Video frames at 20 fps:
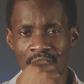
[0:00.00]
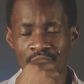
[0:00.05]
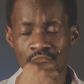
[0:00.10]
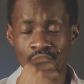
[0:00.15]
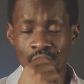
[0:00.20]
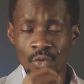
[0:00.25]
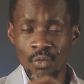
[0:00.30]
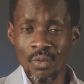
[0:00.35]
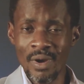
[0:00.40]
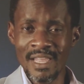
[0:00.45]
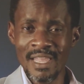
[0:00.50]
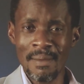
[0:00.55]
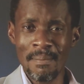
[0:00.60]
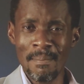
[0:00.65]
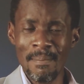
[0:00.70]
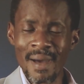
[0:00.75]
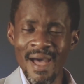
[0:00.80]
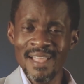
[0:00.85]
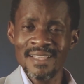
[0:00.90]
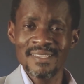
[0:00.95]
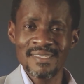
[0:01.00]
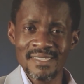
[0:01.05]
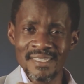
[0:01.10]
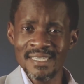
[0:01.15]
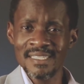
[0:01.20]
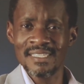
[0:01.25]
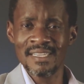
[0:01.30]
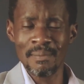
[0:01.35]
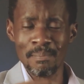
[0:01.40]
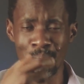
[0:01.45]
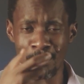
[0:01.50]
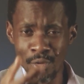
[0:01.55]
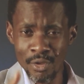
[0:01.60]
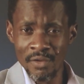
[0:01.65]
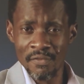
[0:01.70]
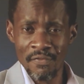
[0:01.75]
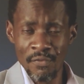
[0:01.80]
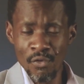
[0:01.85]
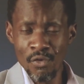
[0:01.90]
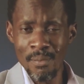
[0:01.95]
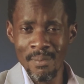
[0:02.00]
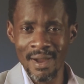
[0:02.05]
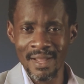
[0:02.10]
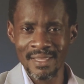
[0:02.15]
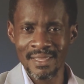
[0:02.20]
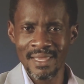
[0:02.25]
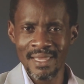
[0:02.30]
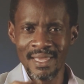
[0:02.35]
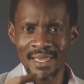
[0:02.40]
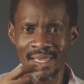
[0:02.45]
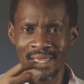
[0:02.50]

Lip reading: So when a man sees a beautiful woman,